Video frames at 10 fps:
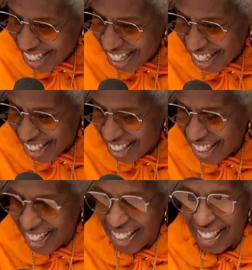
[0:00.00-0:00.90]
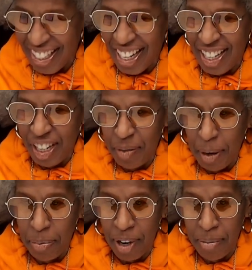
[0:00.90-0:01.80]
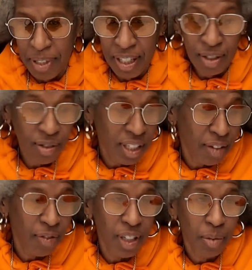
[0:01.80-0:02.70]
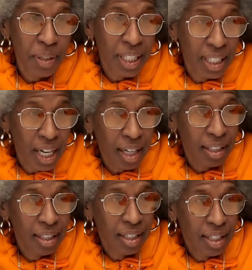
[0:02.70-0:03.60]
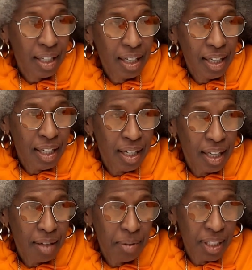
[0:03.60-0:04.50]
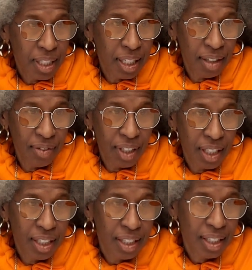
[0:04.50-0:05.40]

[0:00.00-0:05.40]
Yes, yes, I am. I promise. As you soon promise? as I finish with the doctors, okay, I'm going to take a vacation.